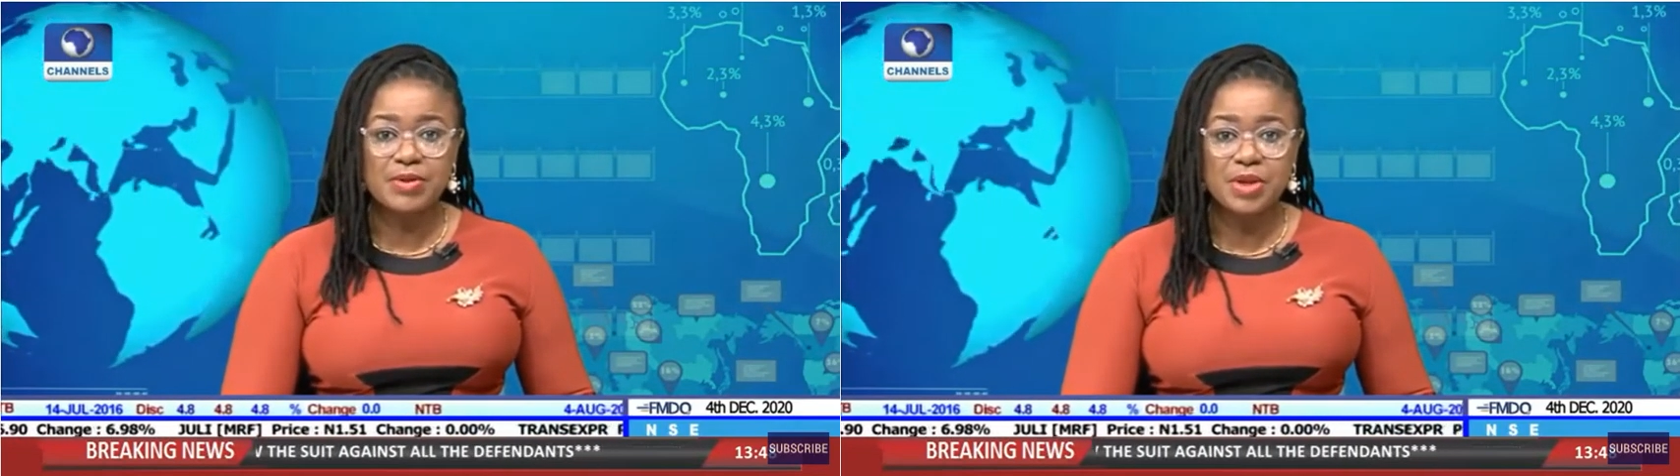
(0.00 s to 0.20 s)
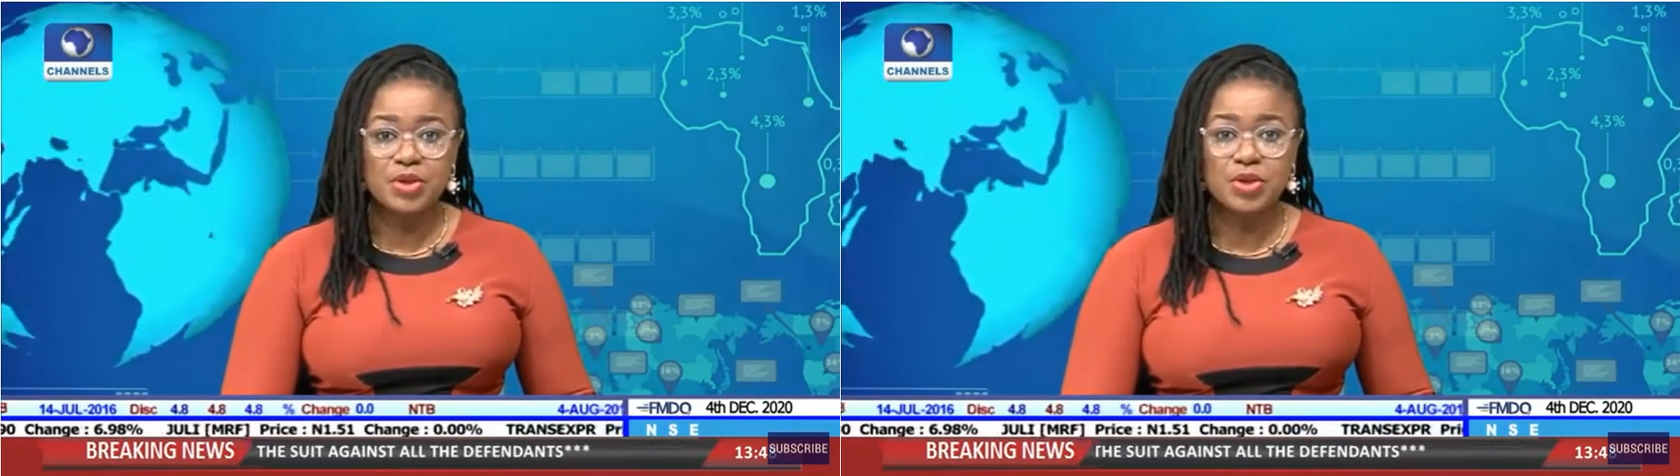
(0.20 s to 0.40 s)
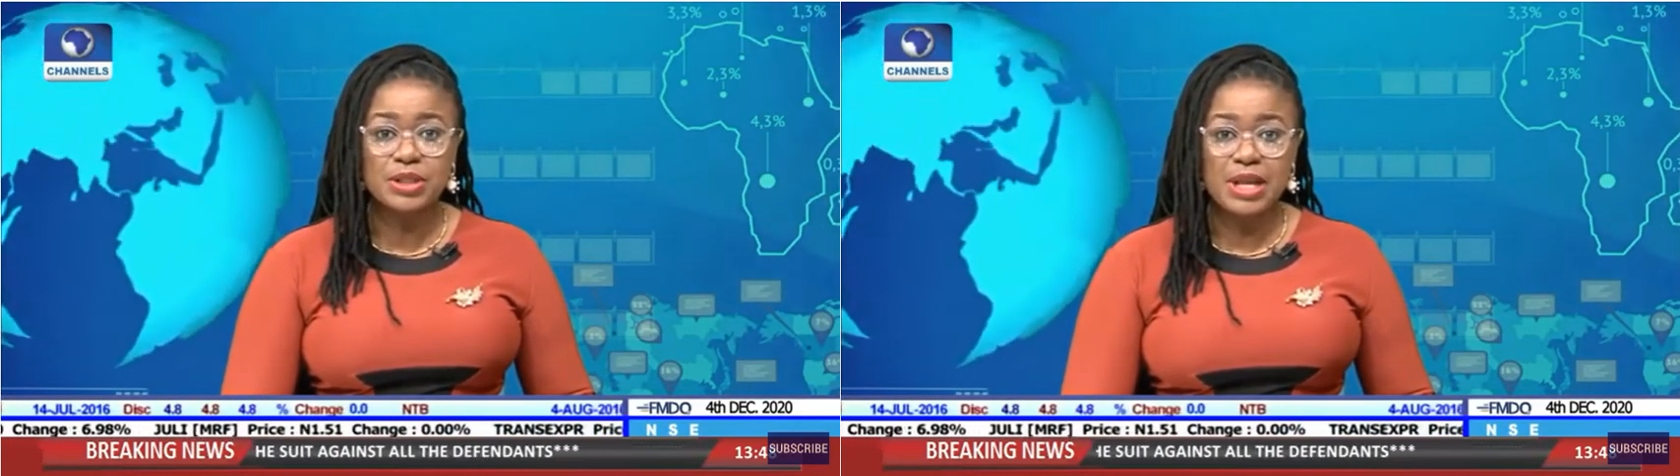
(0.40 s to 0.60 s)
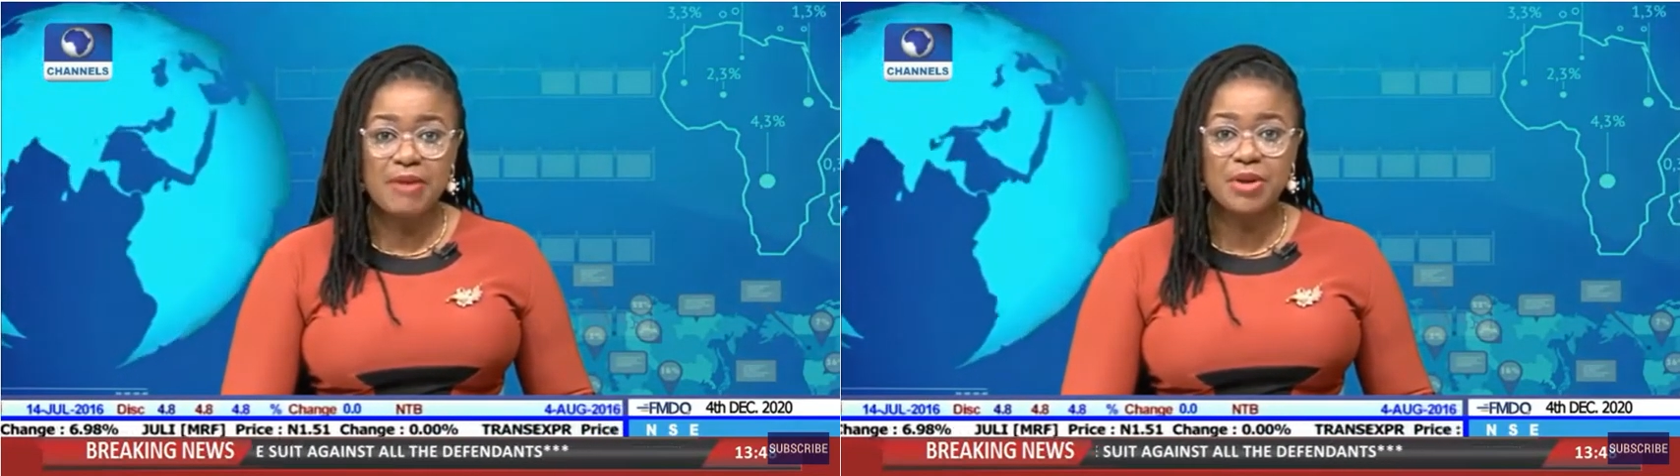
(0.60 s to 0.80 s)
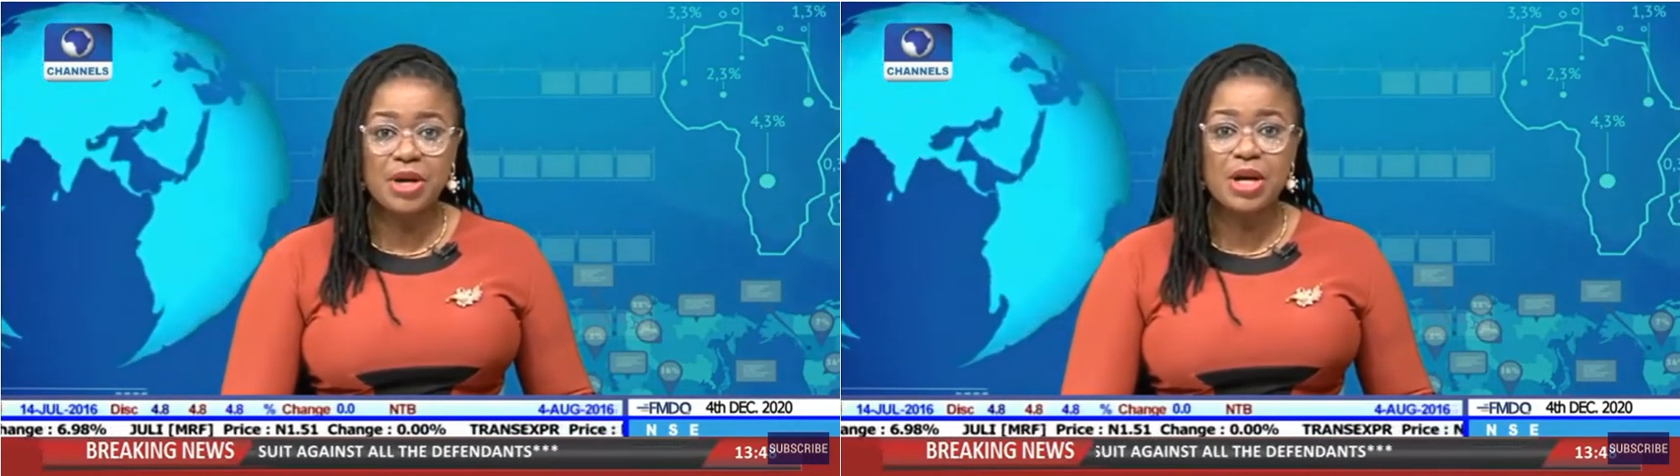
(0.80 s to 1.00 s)
Ma
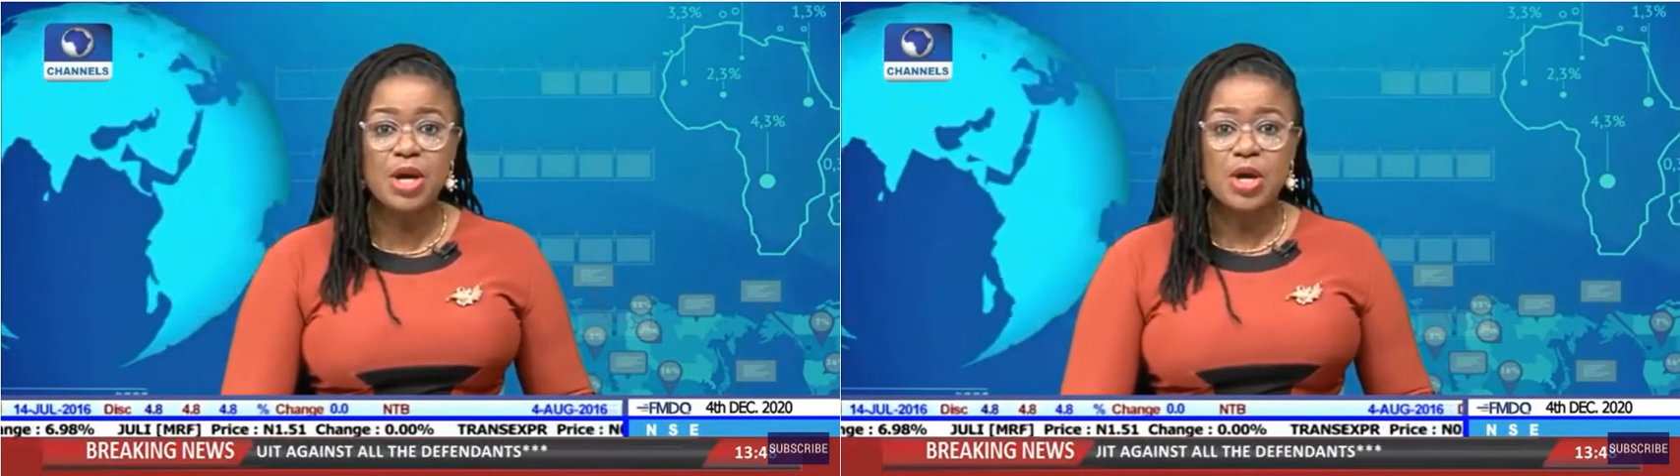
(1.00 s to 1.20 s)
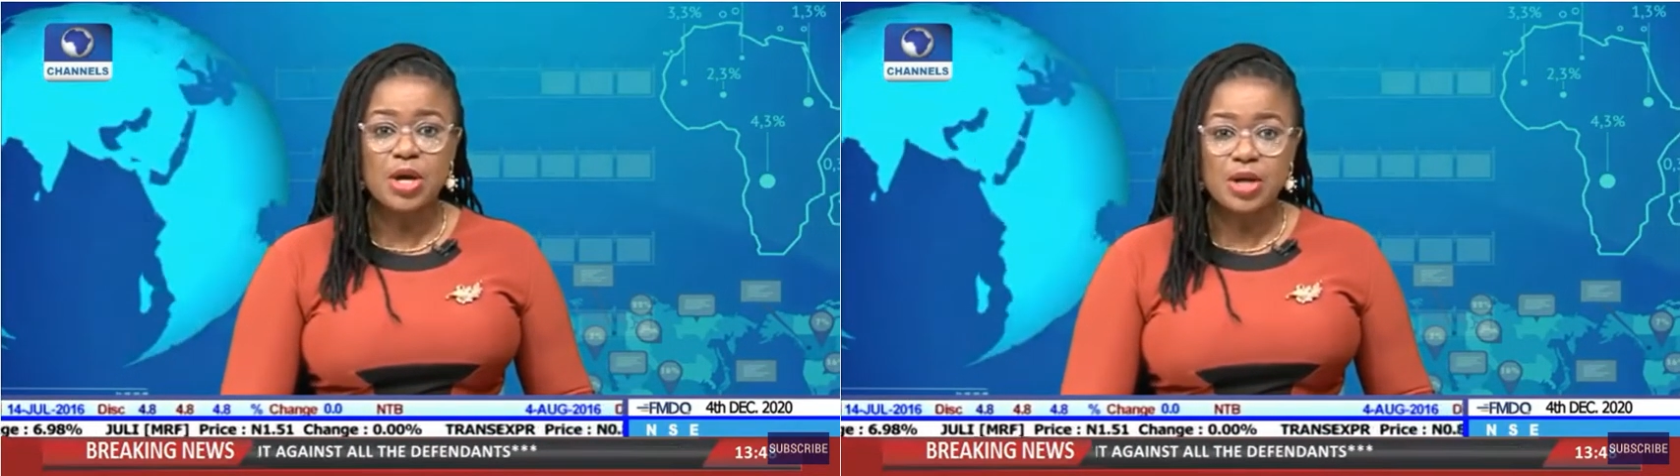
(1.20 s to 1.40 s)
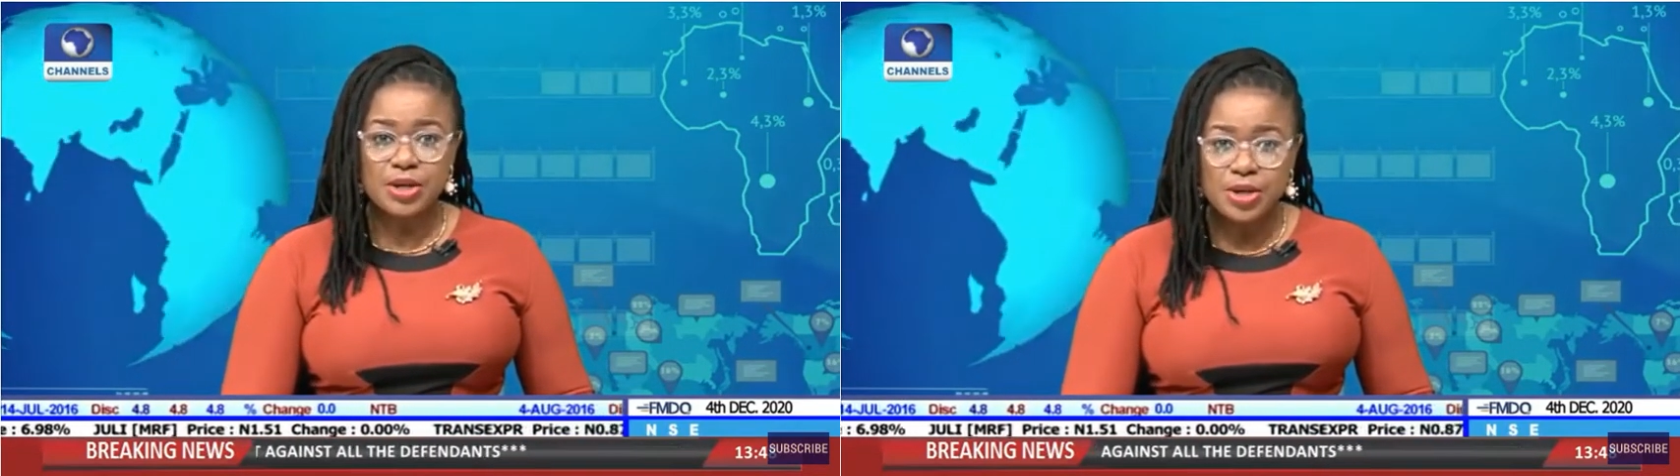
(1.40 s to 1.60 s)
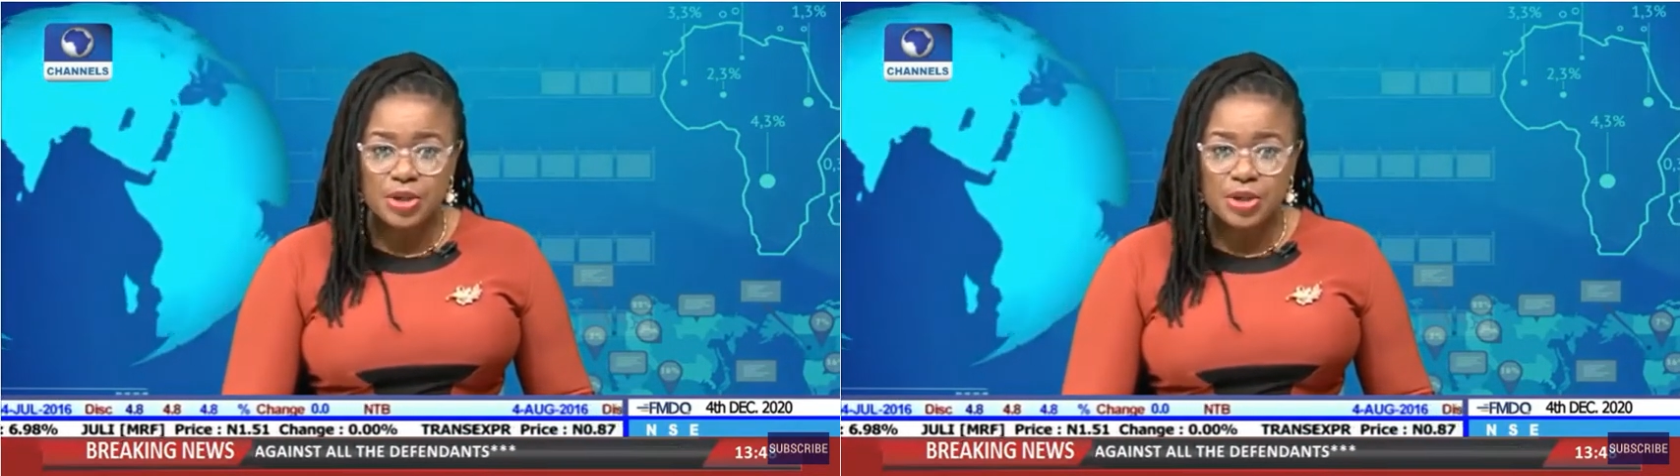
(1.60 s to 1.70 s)
Foundation's Africa